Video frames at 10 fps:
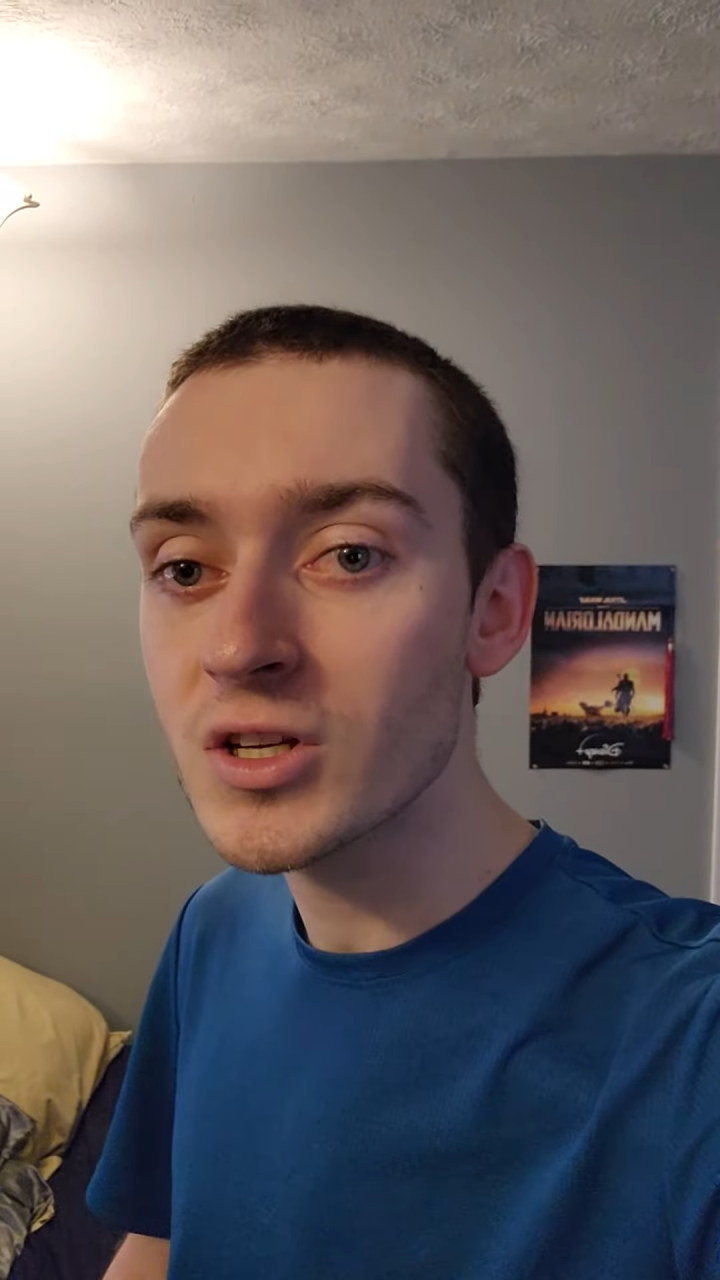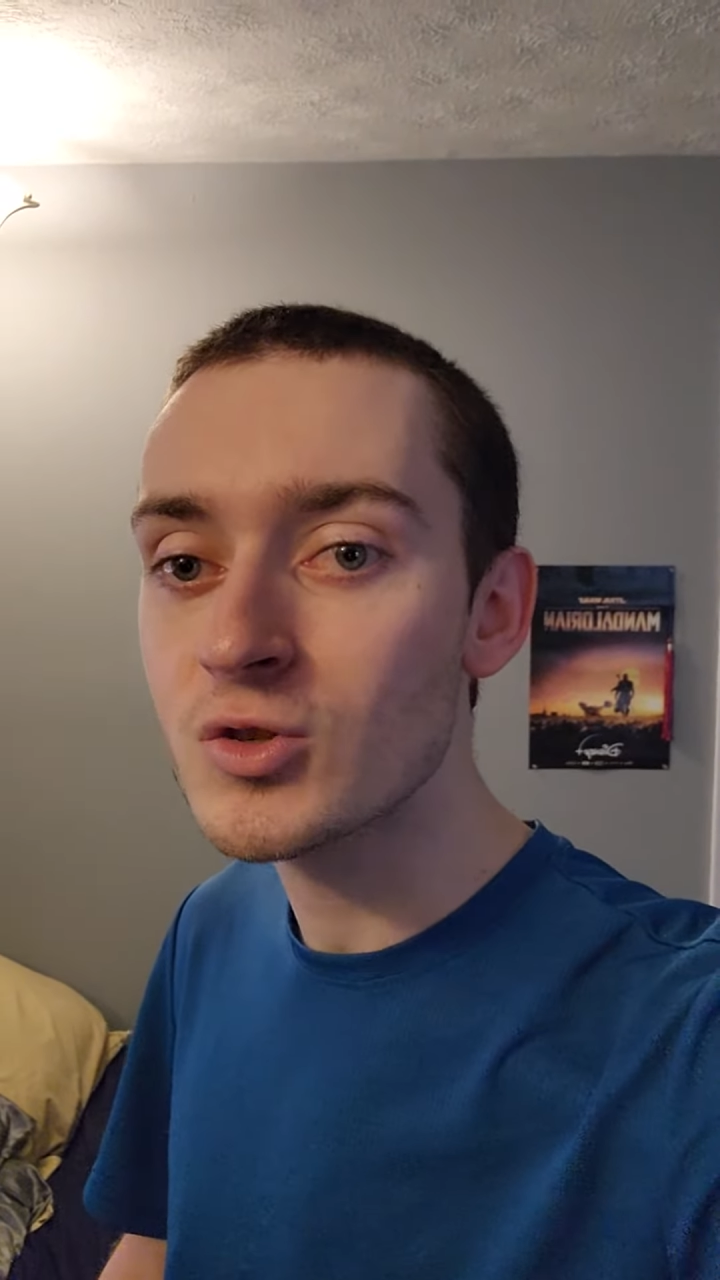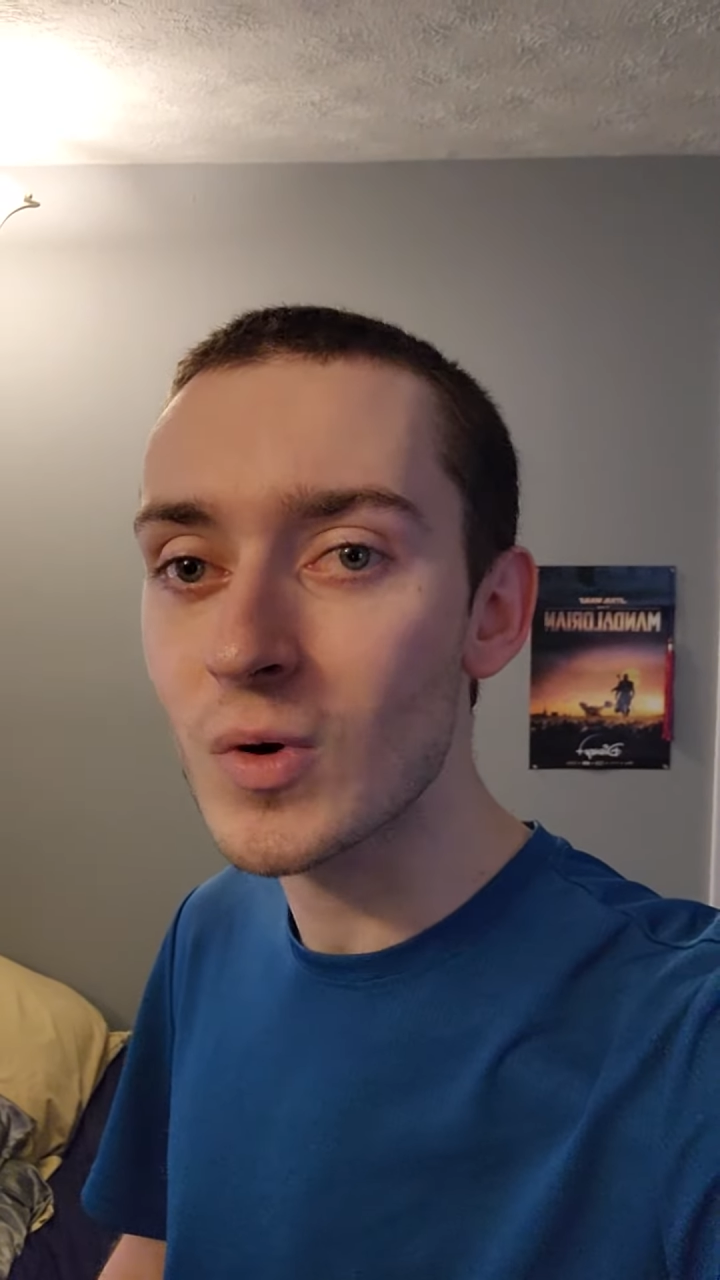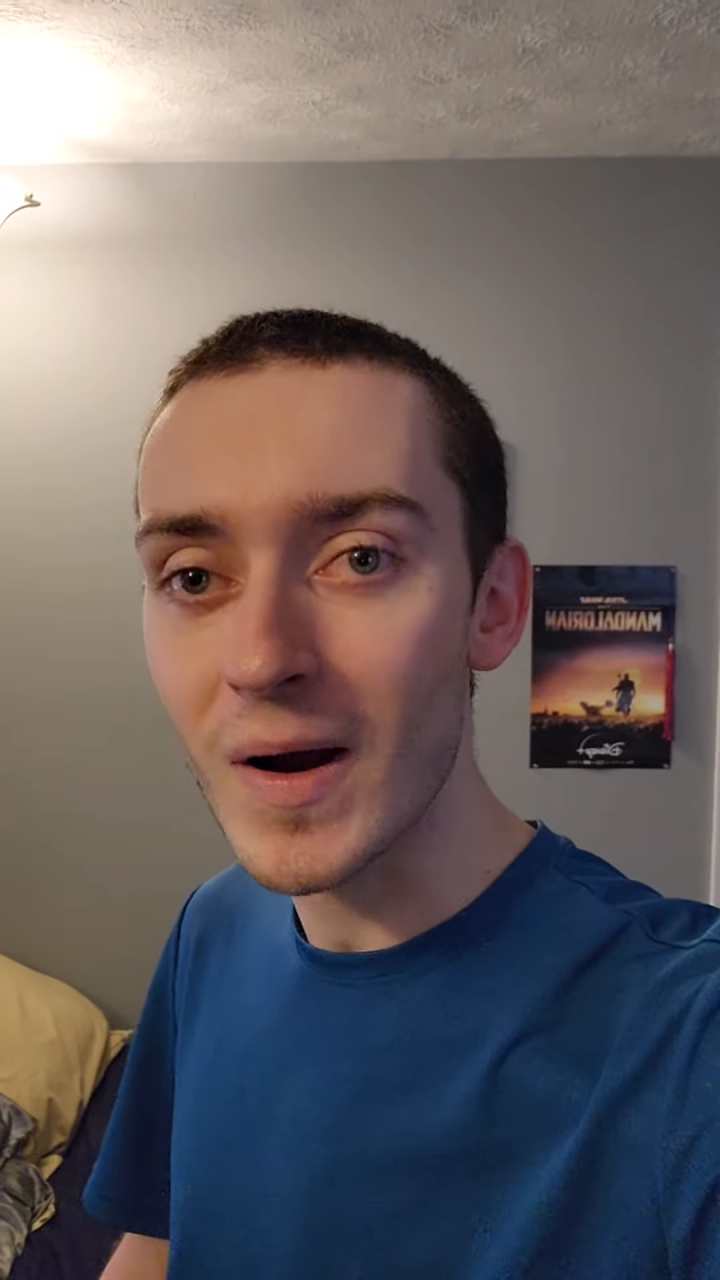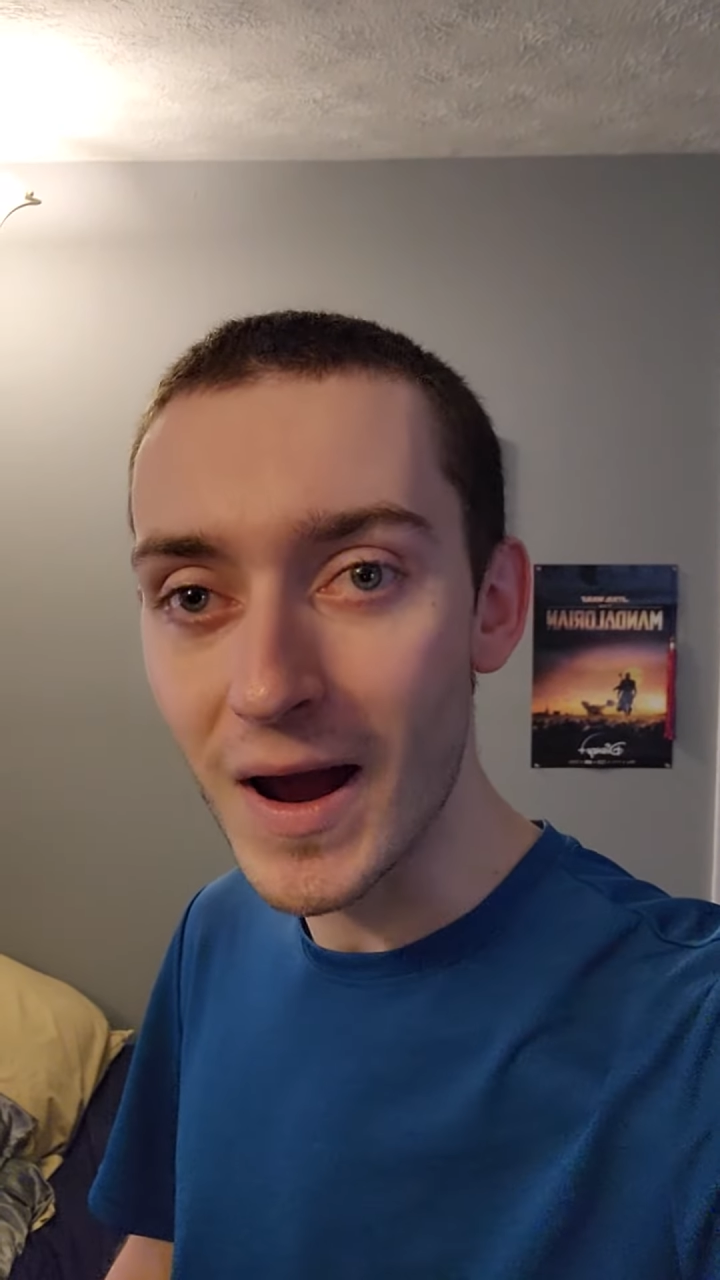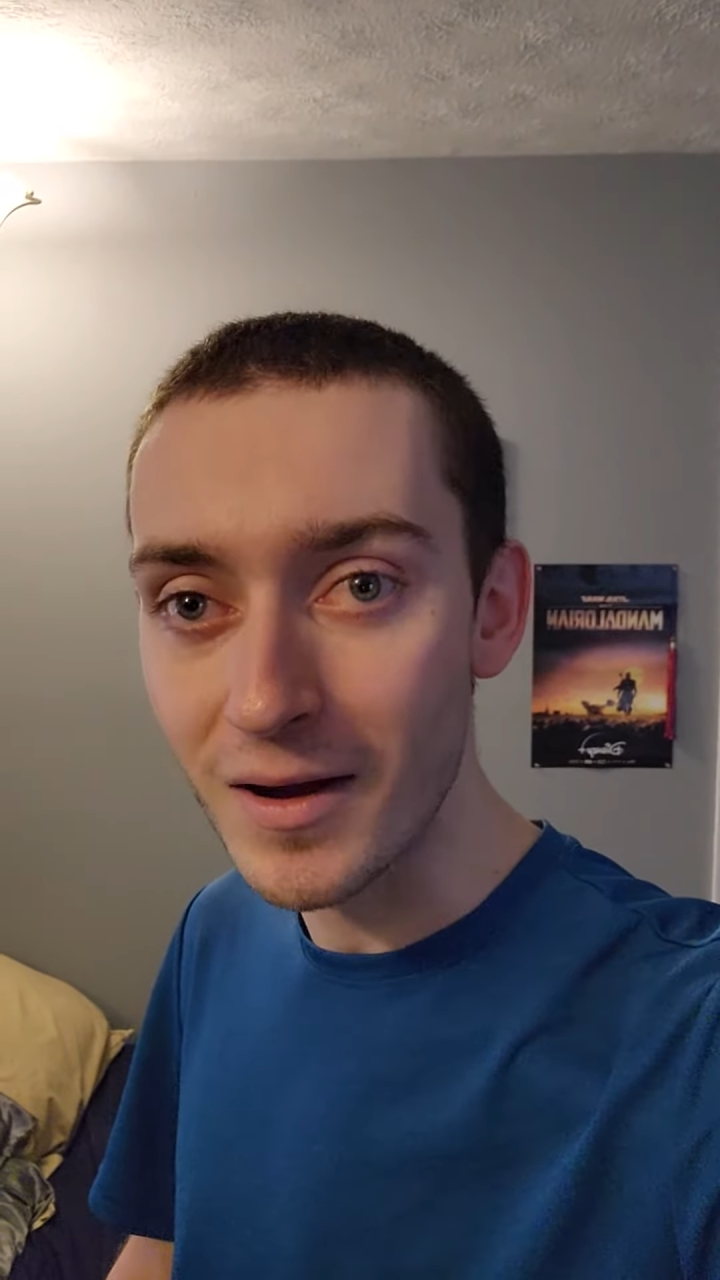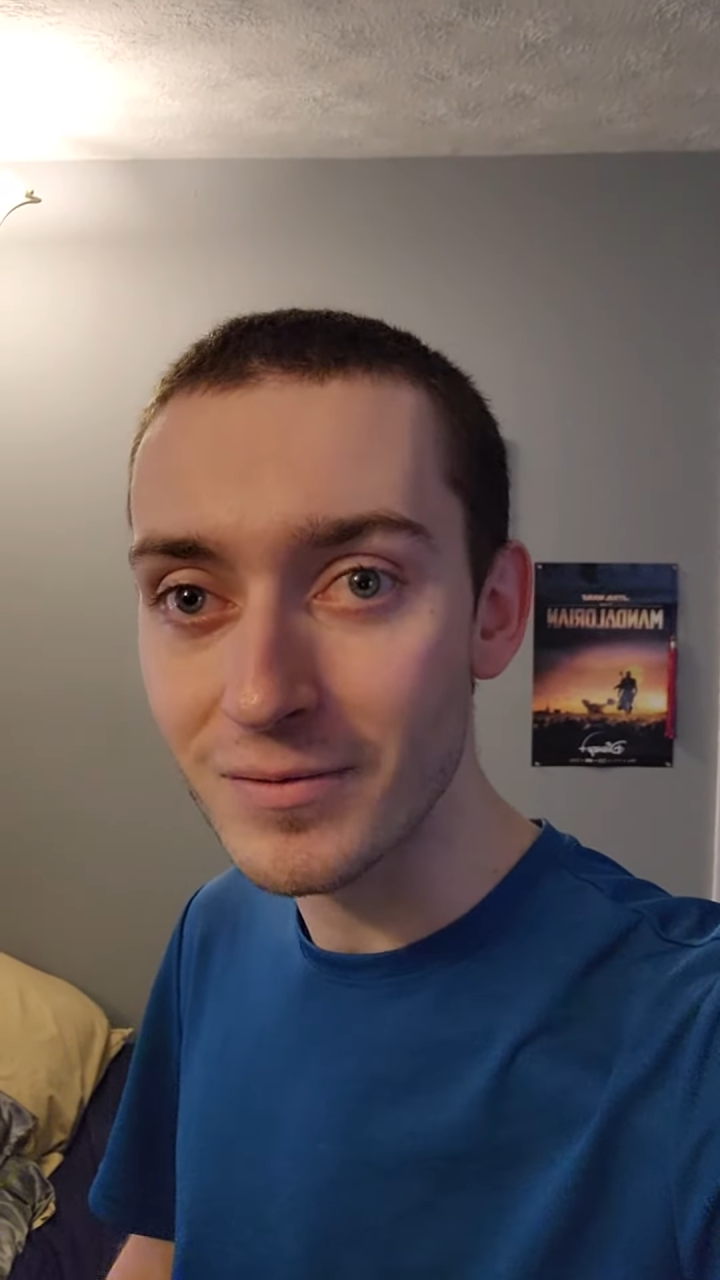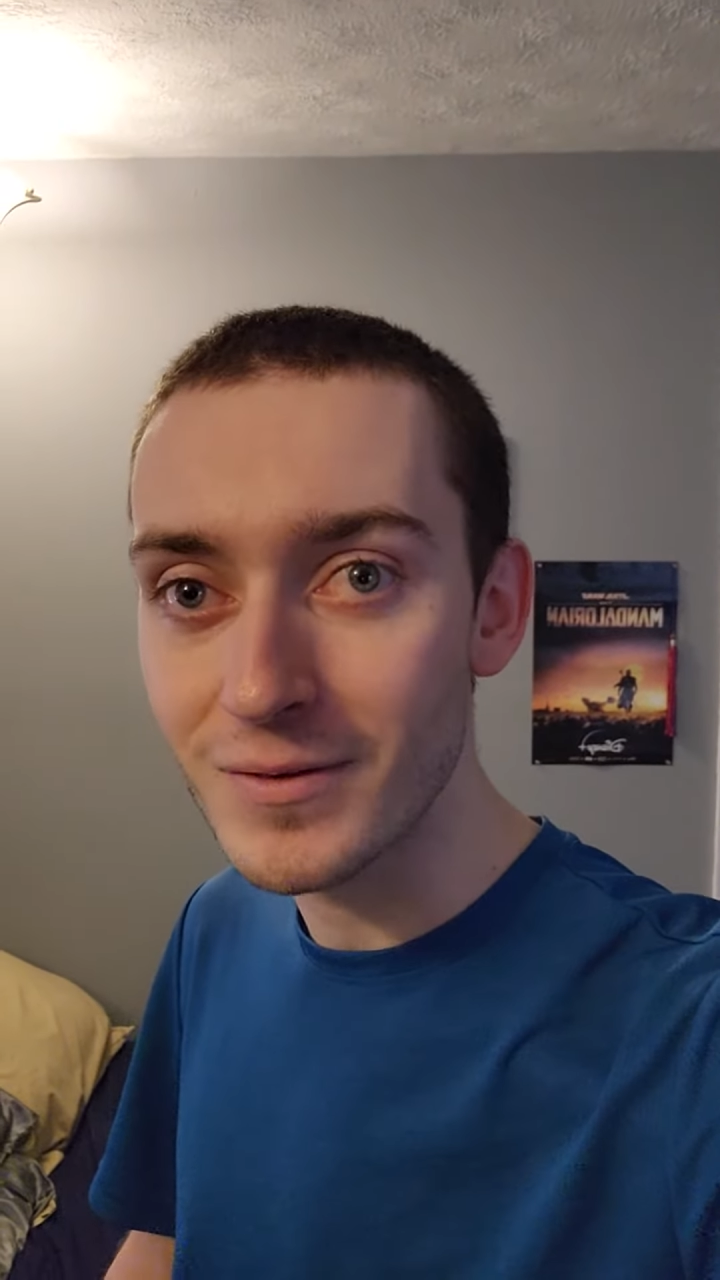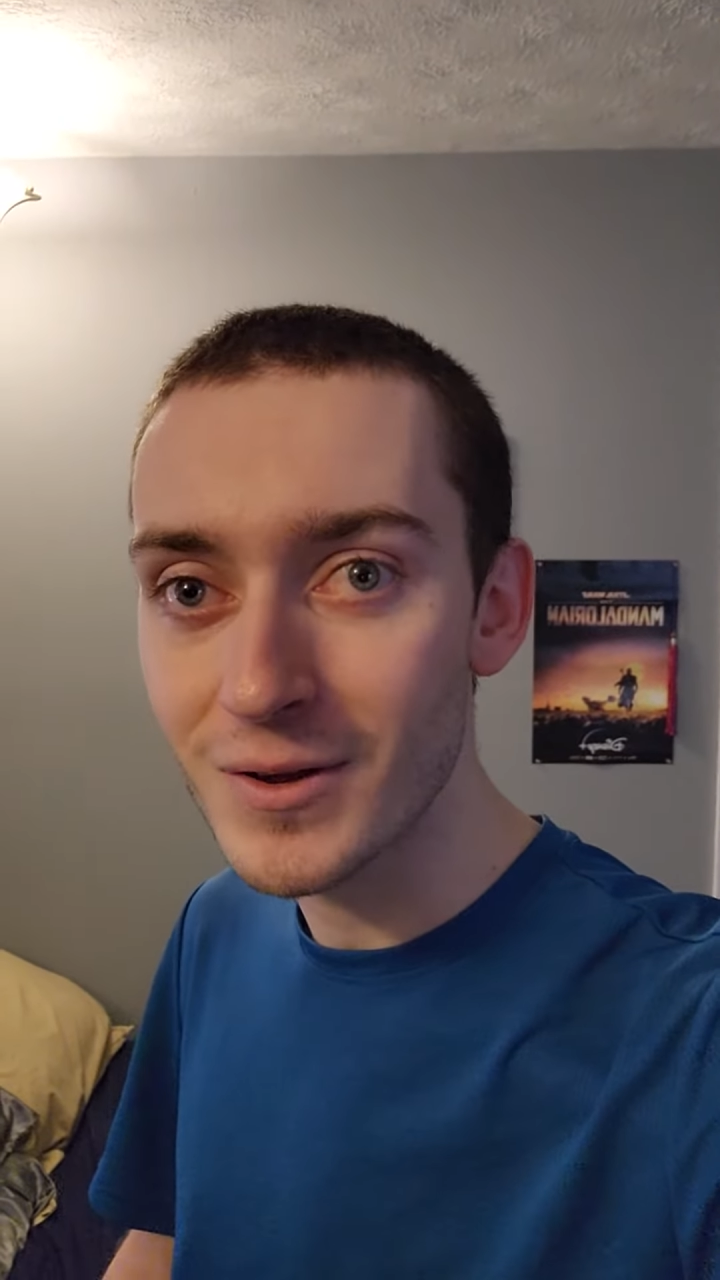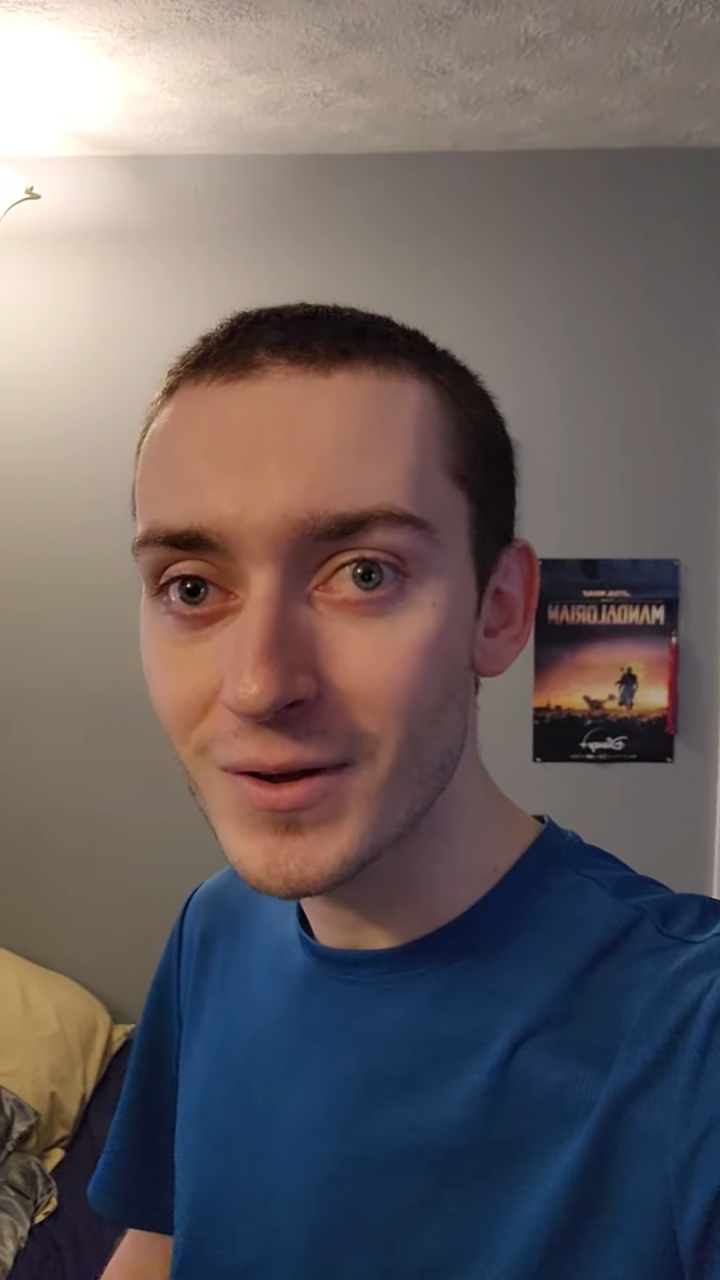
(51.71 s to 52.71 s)

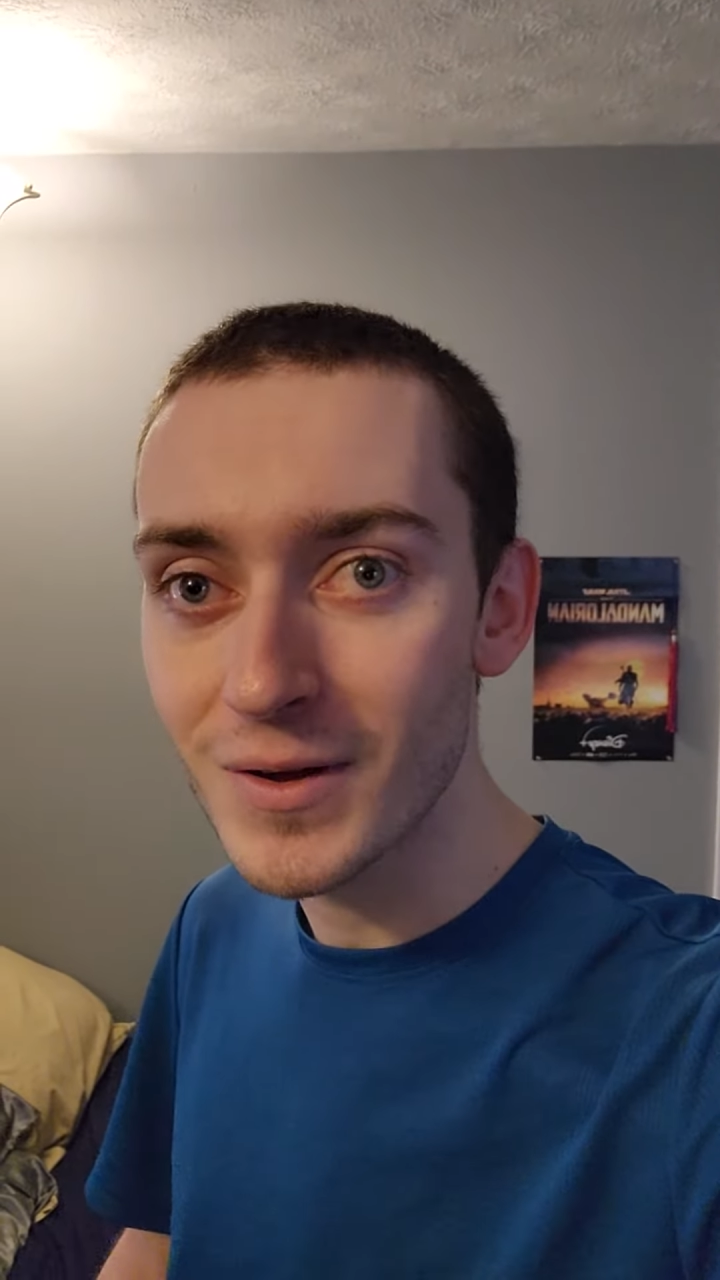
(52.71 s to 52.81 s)
draft